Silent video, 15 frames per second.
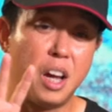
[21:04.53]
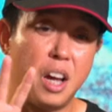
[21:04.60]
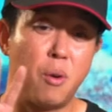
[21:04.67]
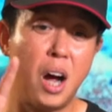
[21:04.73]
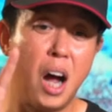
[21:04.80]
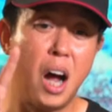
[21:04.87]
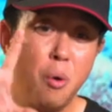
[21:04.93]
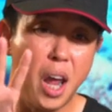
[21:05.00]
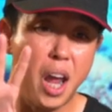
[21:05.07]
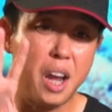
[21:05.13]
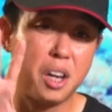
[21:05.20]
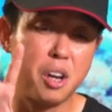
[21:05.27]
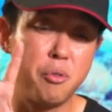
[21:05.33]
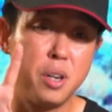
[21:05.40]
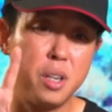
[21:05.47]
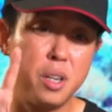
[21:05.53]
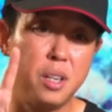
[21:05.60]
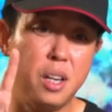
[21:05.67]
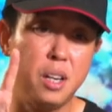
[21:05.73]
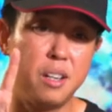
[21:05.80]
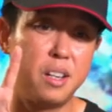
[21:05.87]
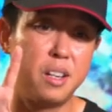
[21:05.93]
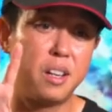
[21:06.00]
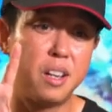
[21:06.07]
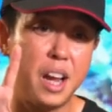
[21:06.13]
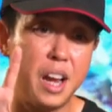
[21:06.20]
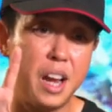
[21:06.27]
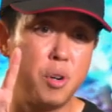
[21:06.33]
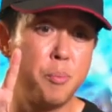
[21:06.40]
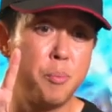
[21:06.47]
now how accurately the
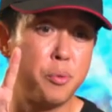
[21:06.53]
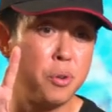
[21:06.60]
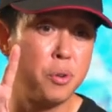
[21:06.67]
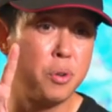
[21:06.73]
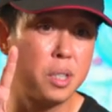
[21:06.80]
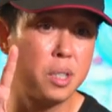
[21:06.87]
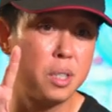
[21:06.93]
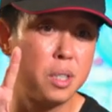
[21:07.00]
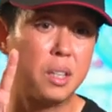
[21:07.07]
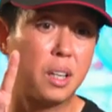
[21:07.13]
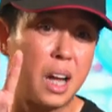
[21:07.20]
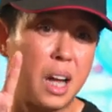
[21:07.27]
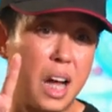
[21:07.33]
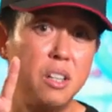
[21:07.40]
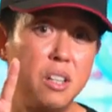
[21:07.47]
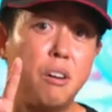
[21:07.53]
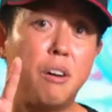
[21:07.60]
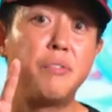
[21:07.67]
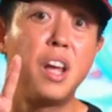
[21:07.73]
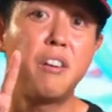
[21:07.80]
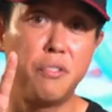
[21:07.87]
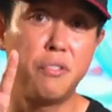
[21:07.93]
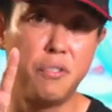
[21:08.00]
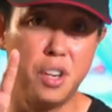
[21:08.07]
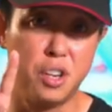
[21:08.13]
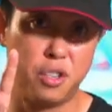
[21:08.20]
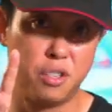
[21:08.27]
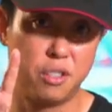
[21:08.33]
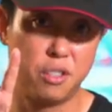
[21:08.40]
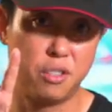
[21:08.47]
light reproduces the color of that
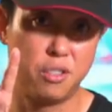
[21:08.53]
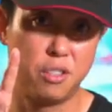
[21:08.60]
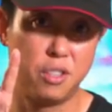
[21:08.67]
fish